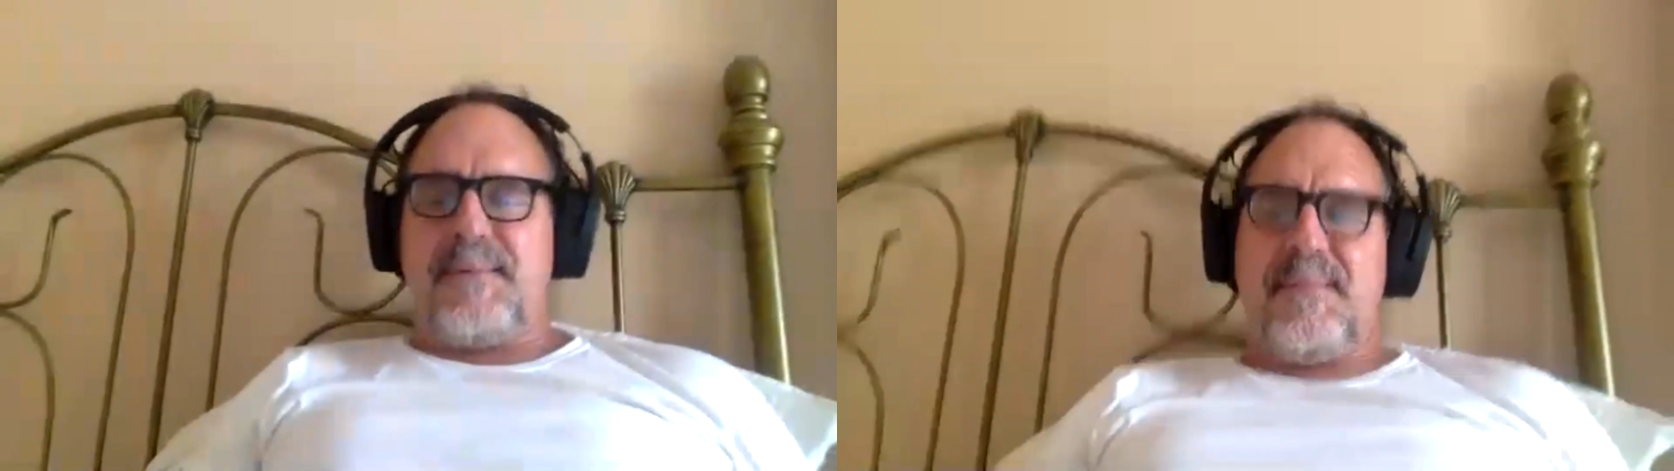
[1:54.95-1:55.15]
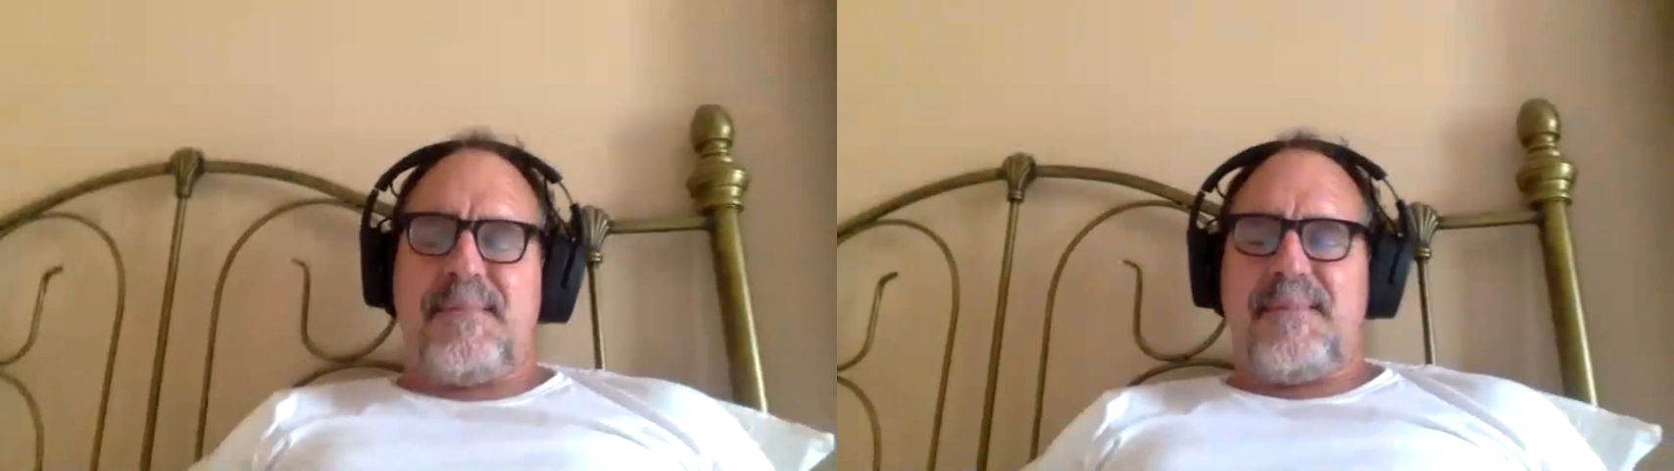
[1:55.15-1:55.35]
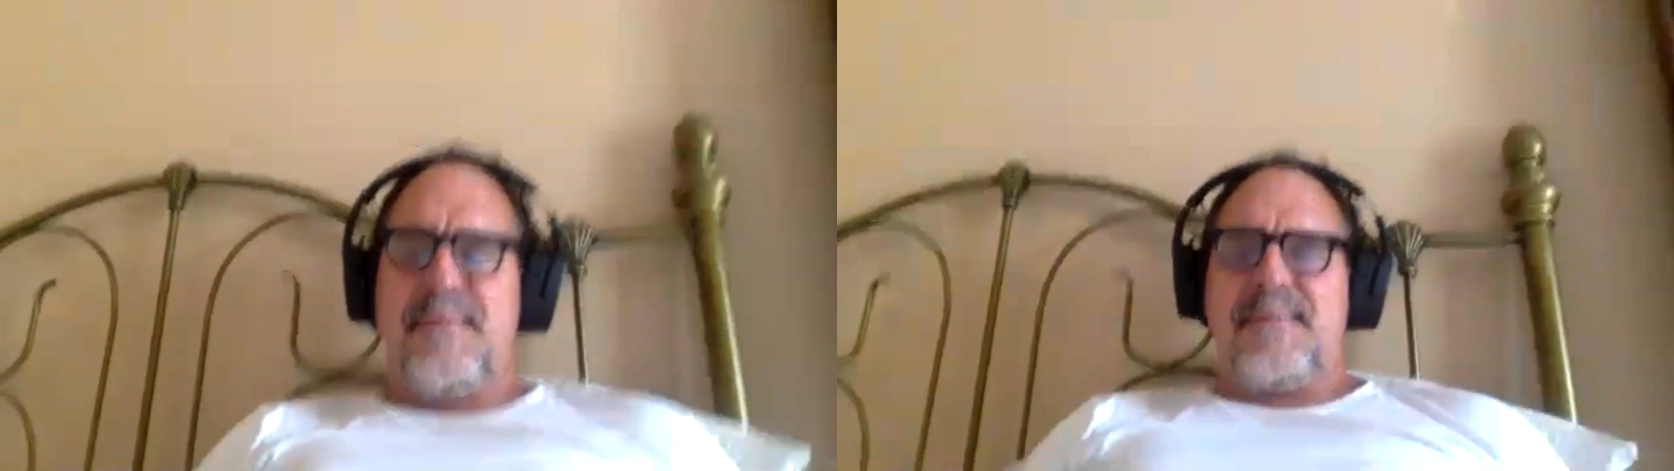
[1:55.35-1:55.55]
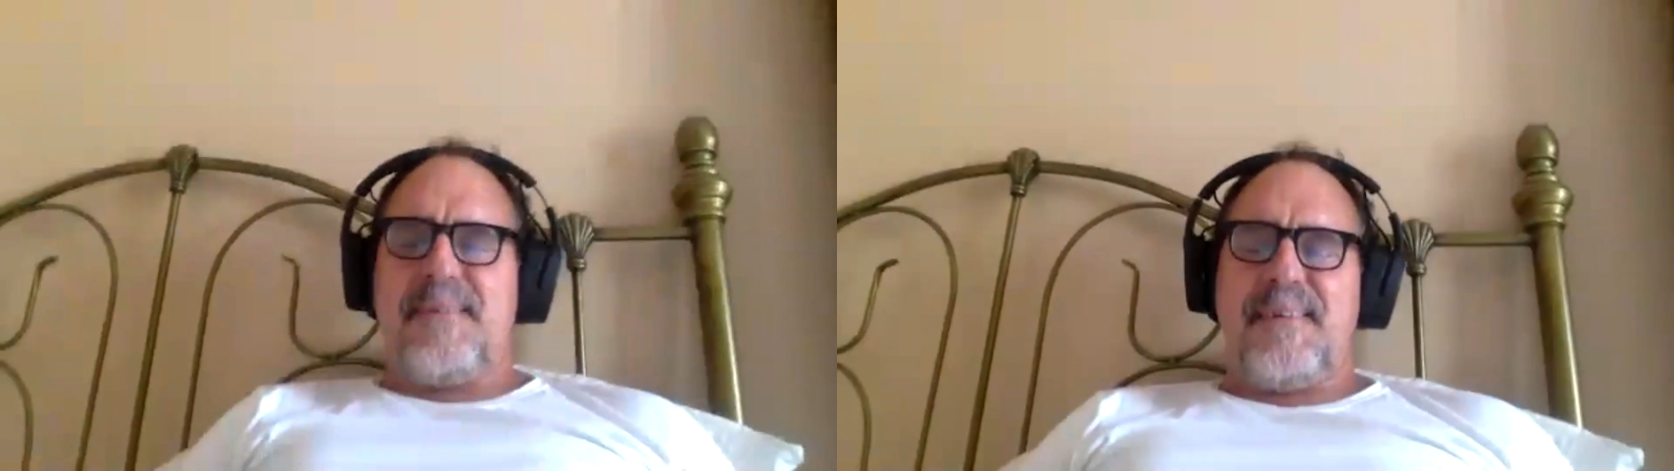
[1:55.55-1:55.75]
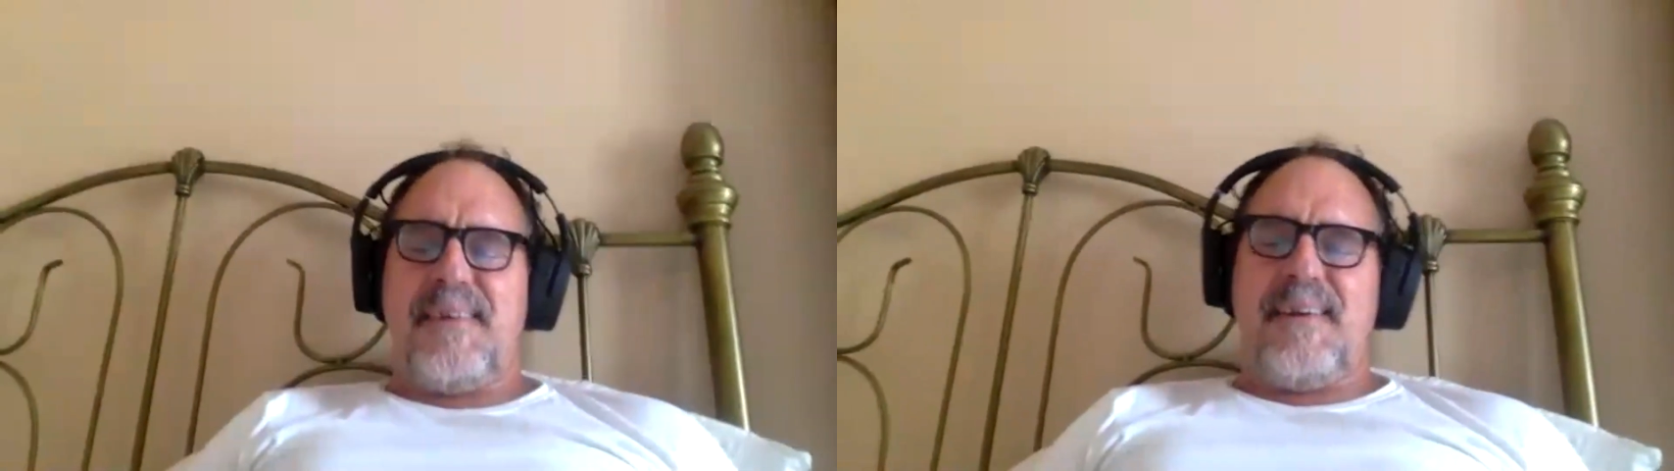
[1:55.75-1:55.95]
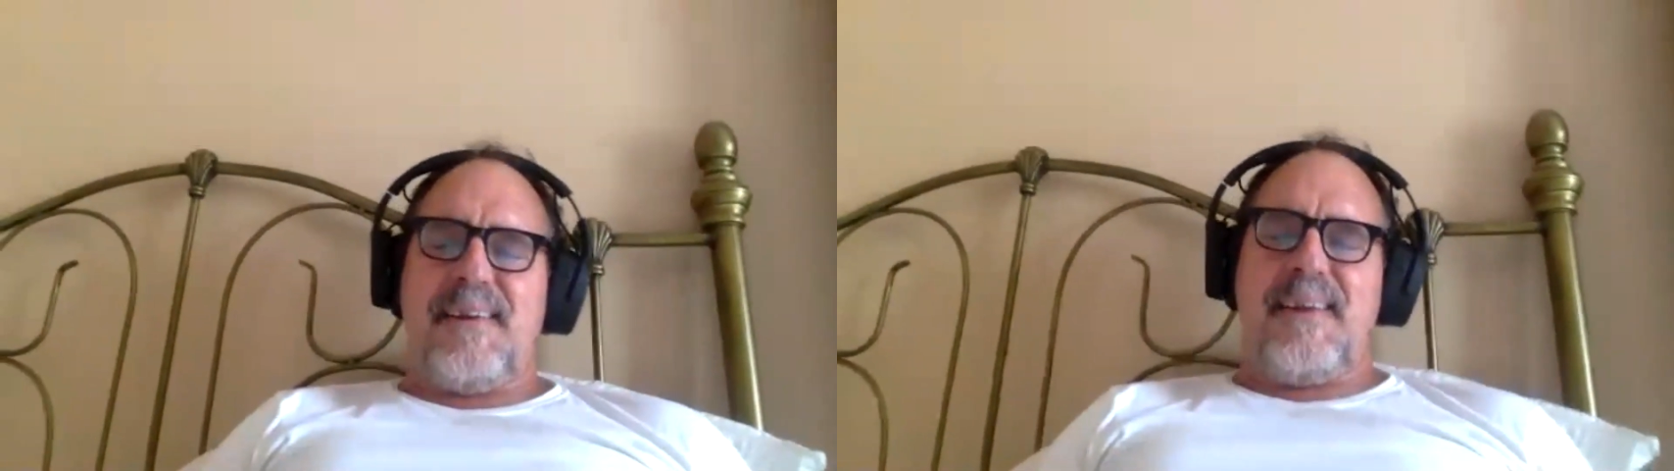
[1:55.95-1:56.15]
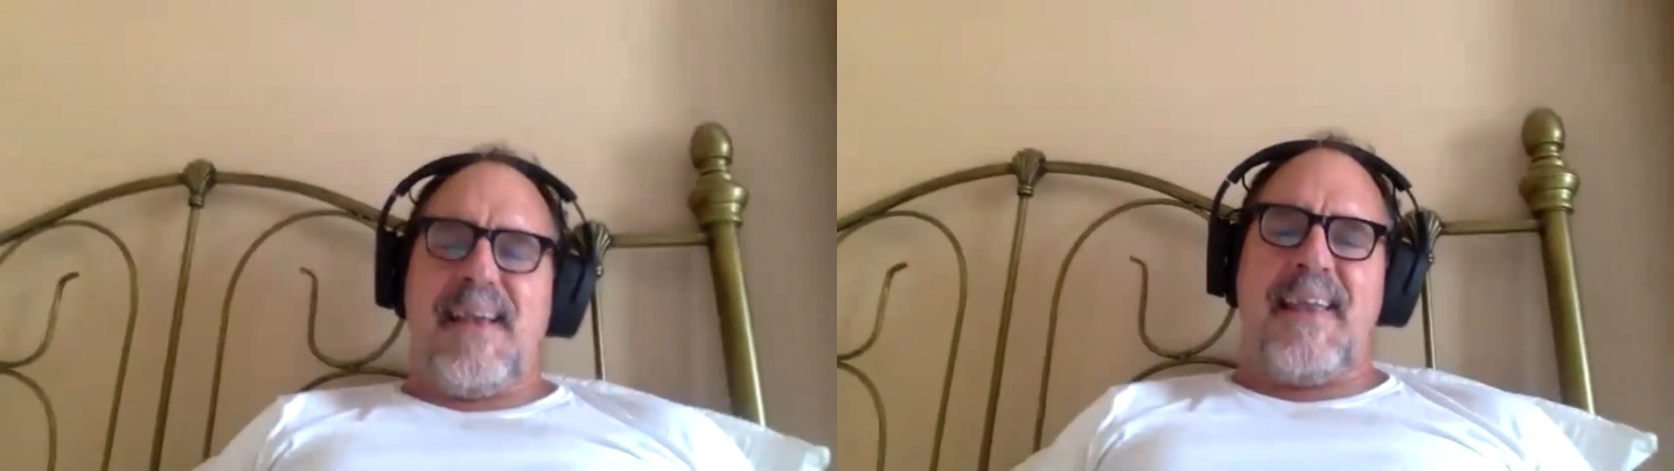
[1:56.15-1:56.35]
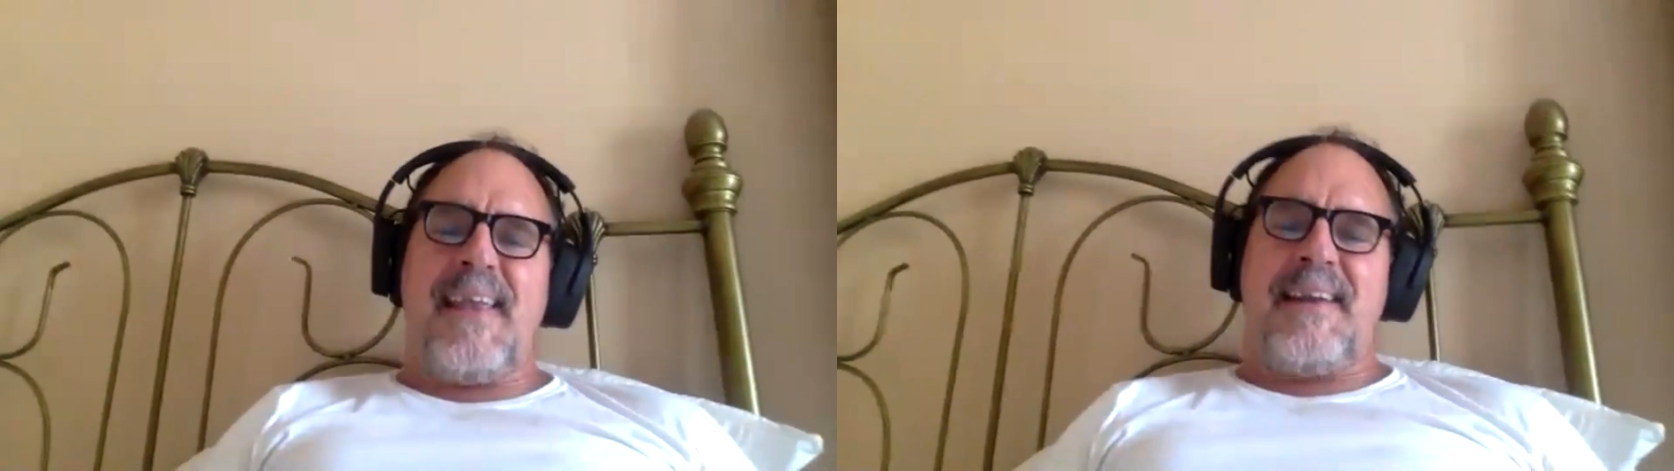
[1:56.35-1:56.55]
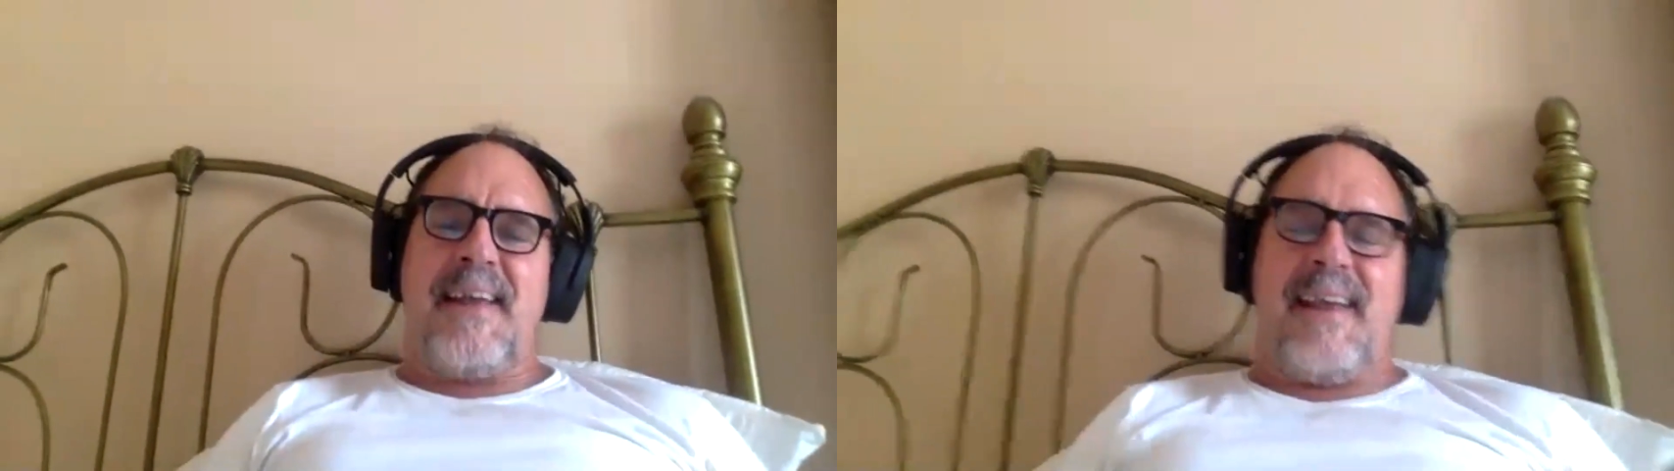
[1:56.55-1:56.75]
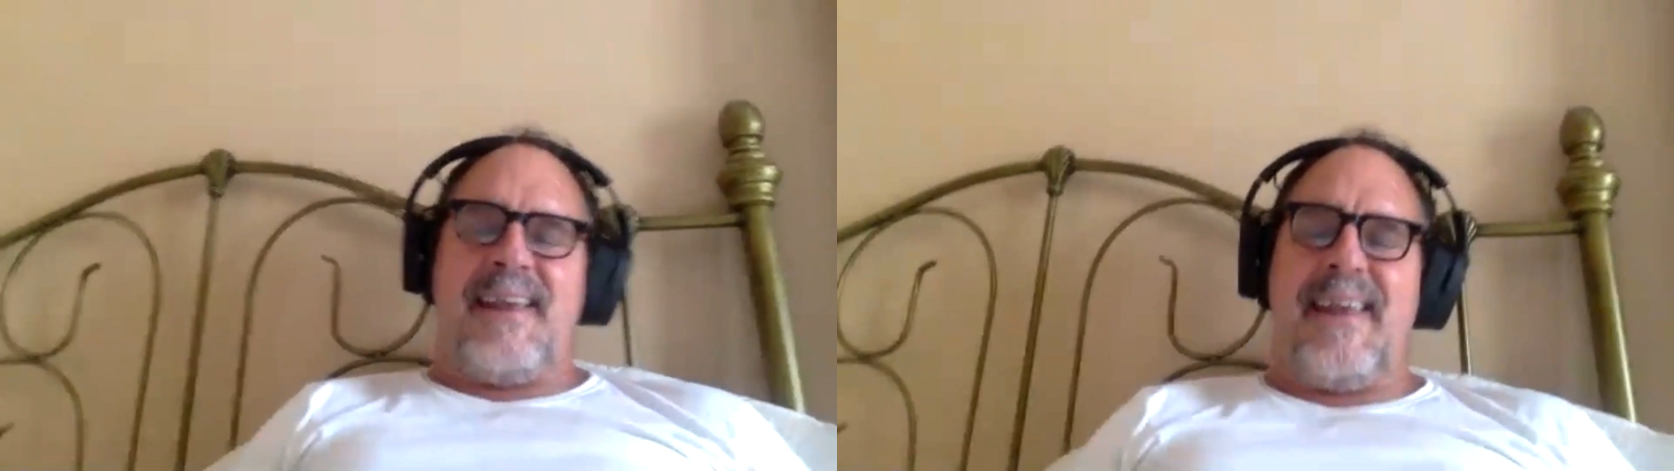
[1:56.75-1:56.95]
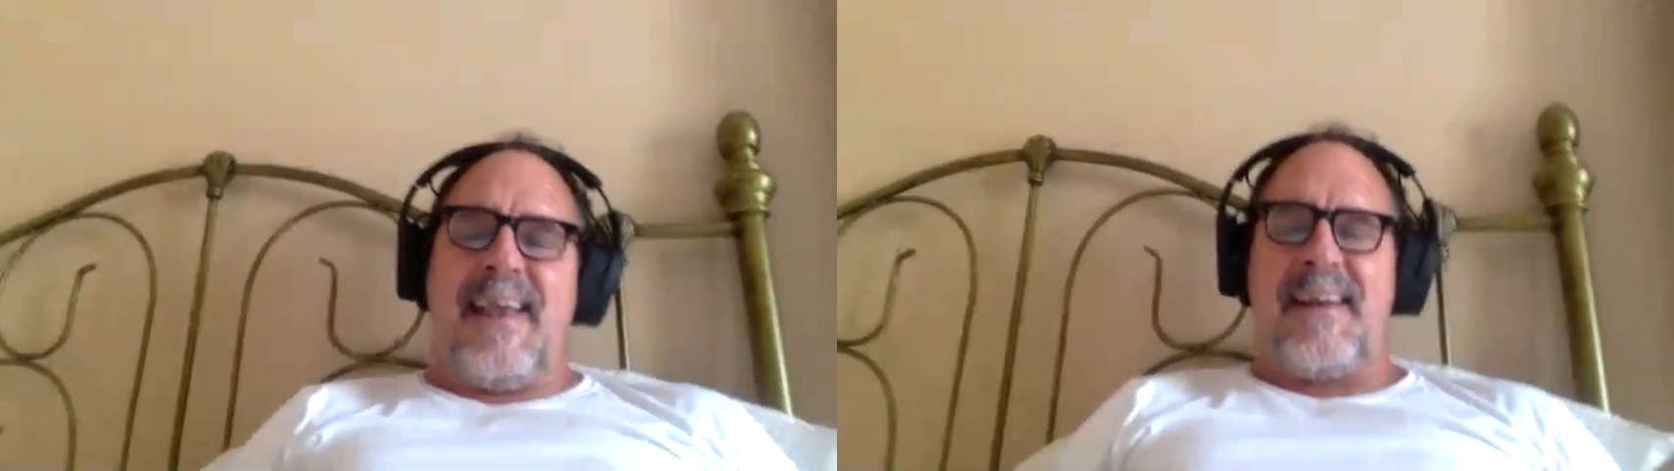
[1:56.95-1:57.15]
how long shall I stay with you?